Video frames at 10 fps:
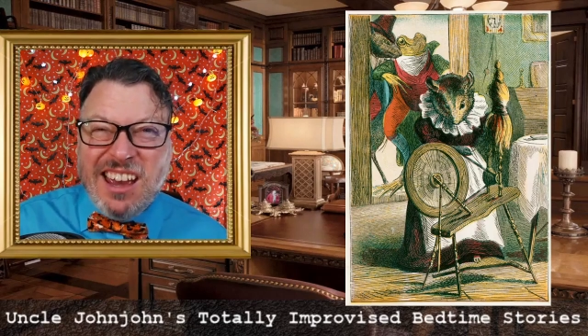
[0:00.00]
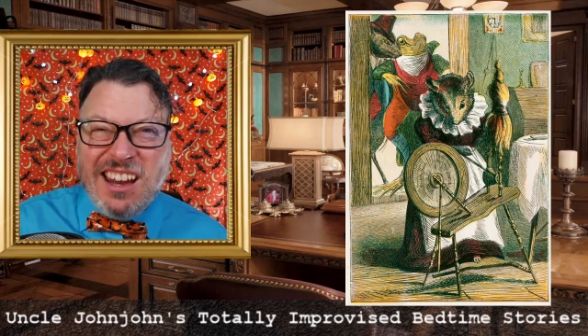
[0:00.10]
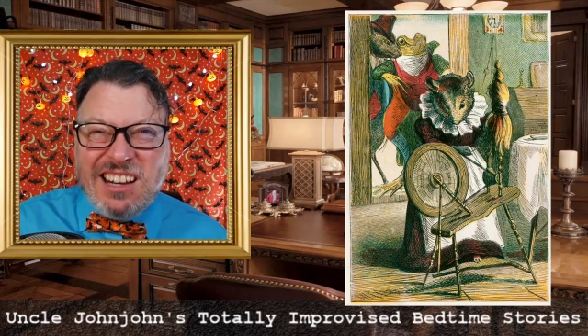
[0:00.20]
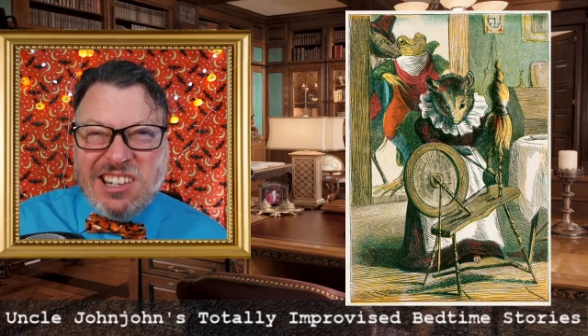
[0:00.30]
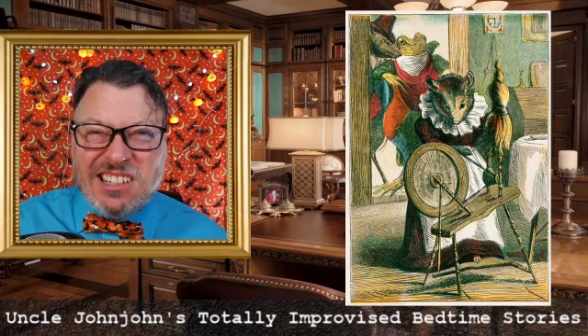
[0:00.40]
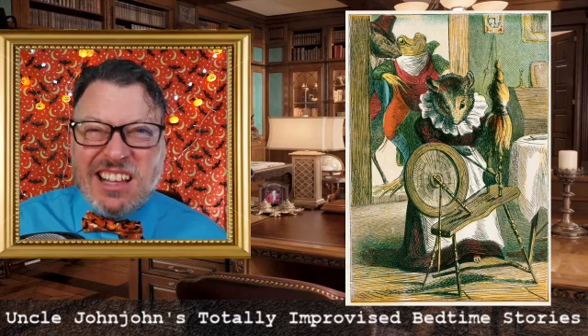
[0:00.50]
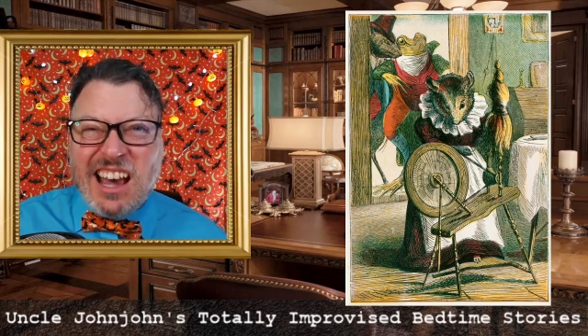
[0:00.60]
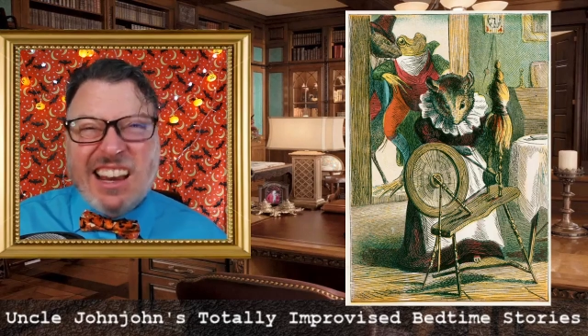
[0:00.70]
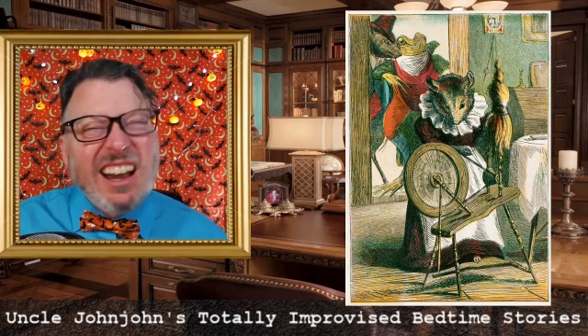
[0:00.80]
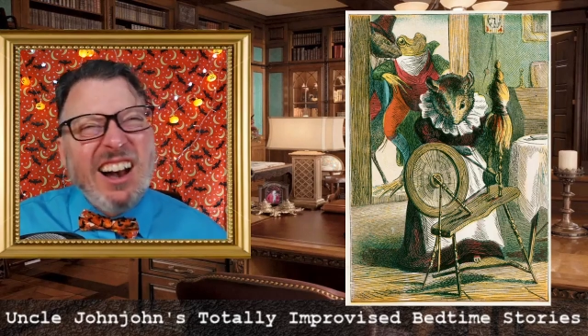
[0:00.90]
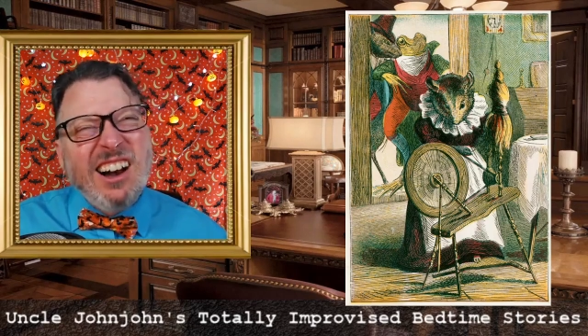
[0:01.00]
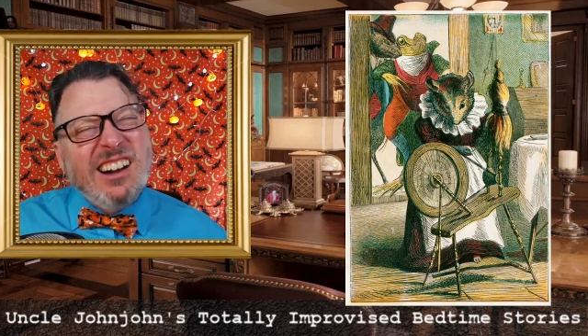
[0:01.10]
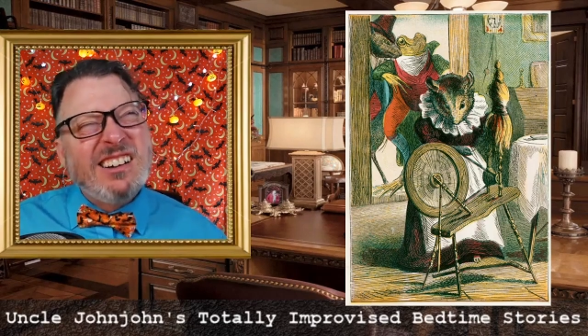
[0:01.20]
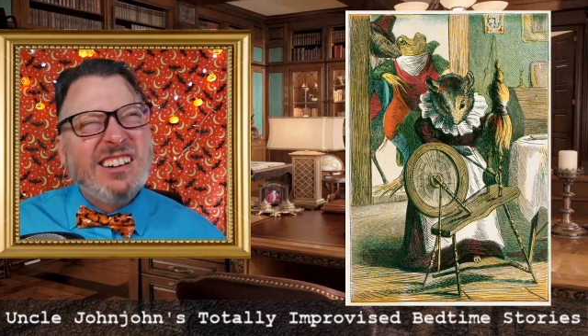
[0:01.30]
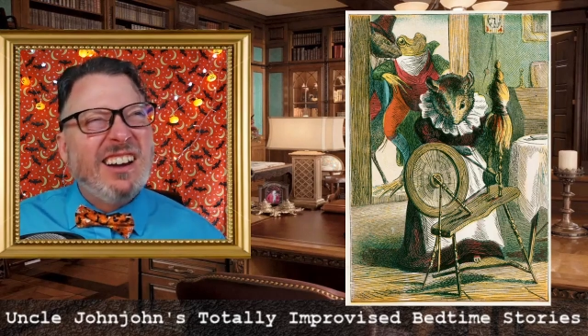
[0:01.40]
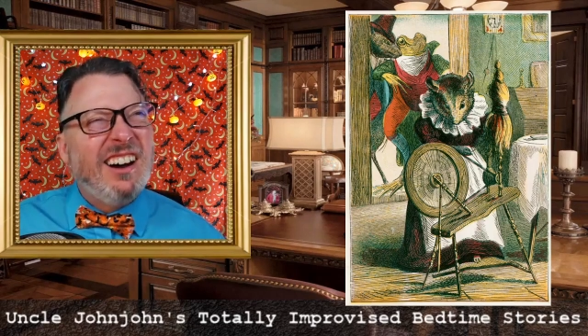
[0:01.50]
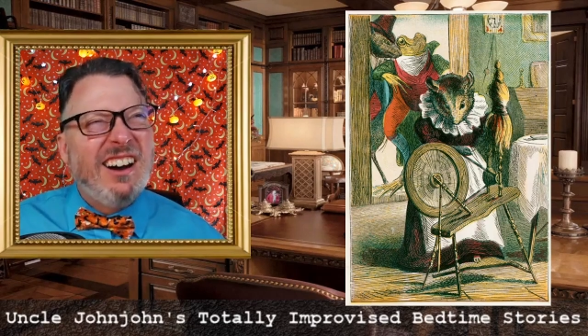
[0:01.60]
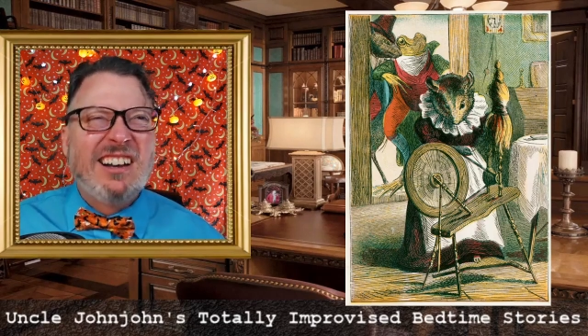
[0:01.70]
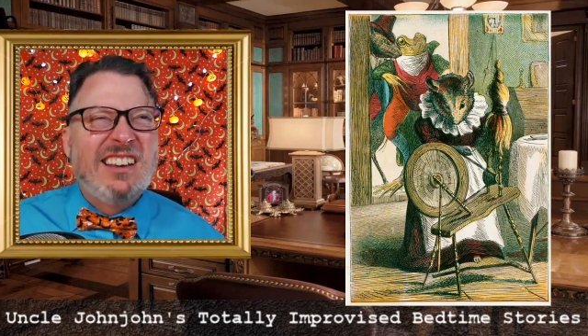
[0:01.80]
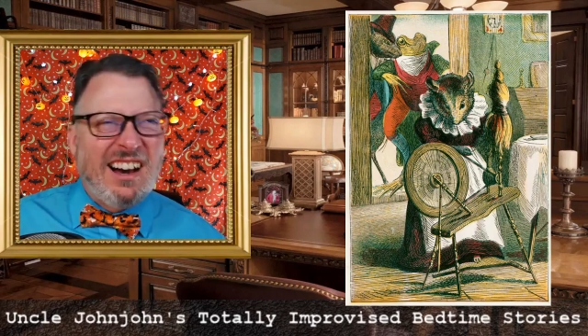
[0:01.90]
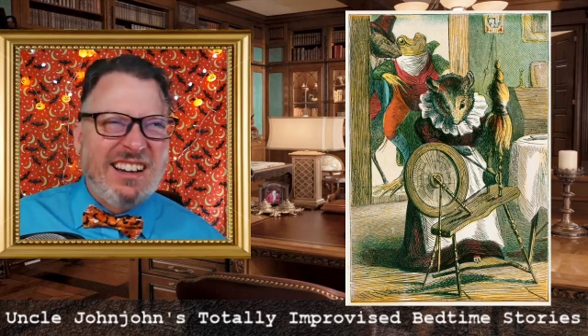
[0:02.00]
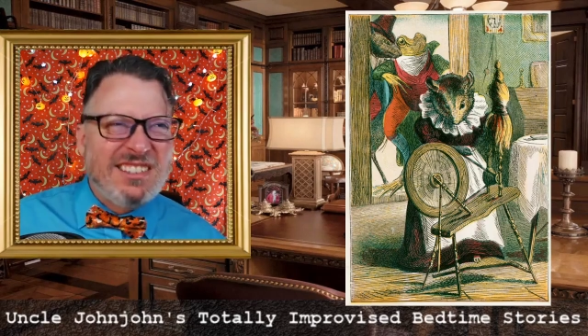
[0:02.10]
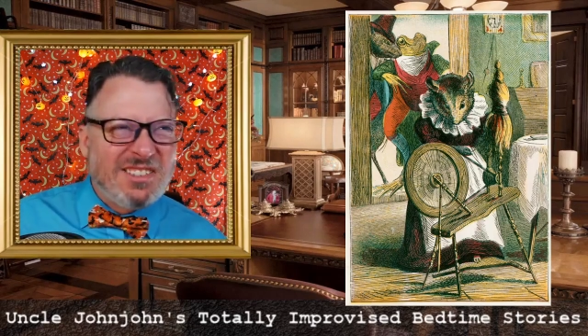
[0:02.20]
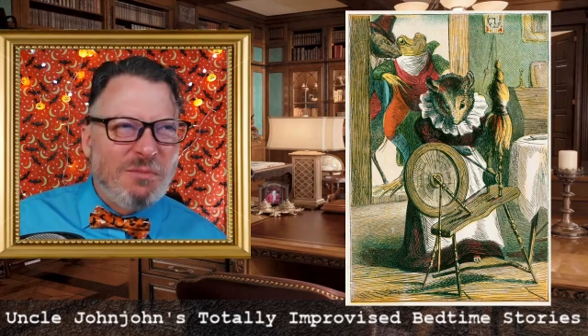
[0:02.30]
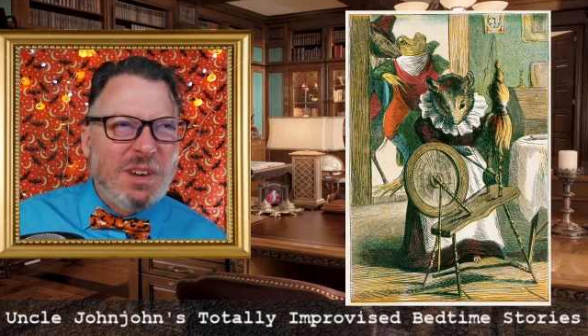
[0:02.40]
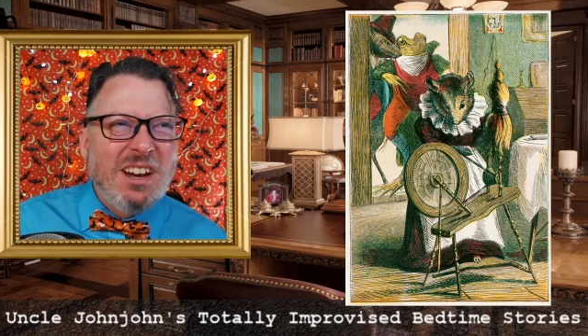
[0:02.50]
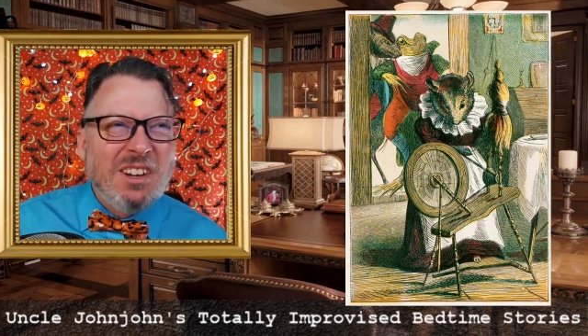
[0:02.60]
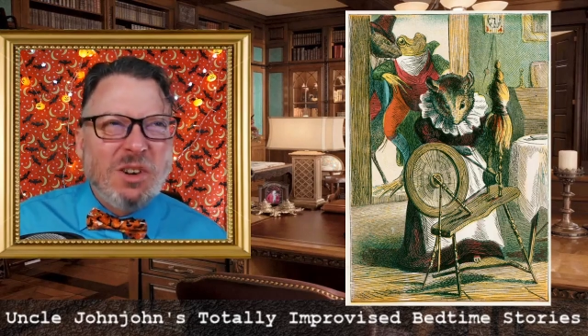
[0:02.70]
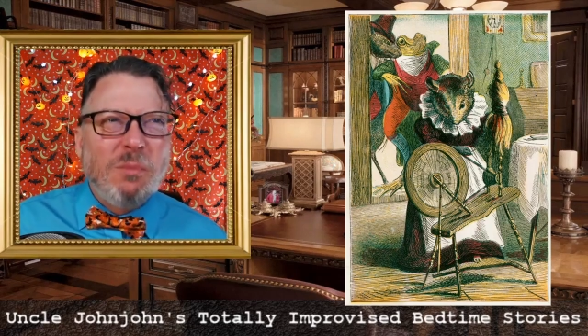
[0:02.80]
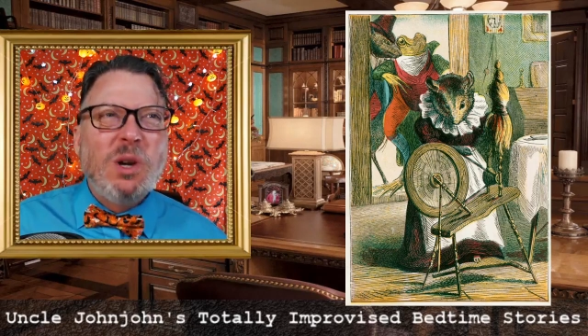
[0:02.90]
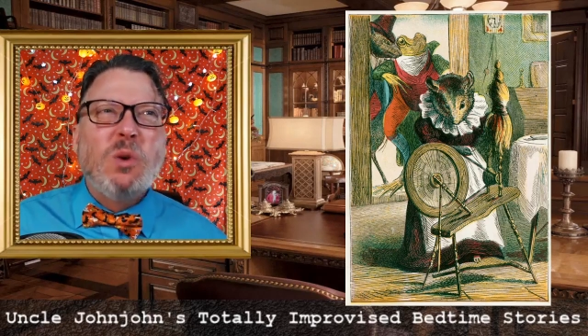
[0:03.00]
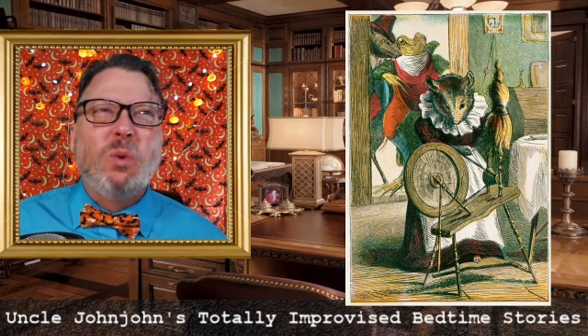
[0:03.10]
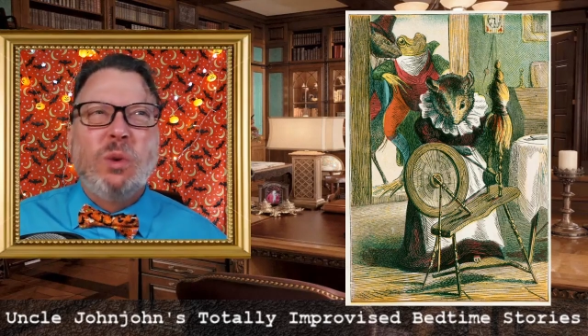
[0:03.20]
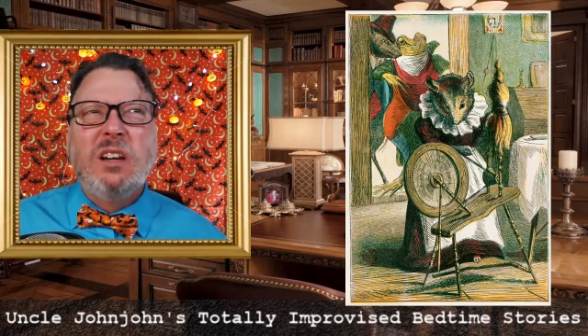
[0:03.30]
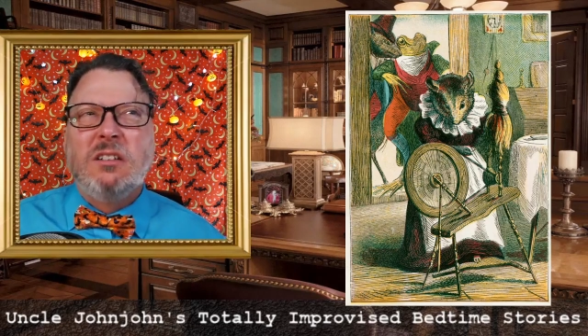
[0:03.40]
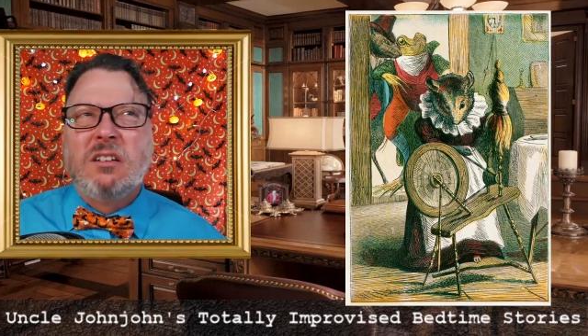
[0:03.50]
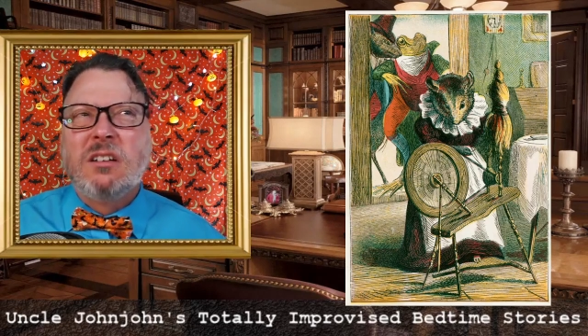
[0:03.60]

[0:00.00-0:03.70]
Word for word: And she's like, oh, guys, don't, don't be weird.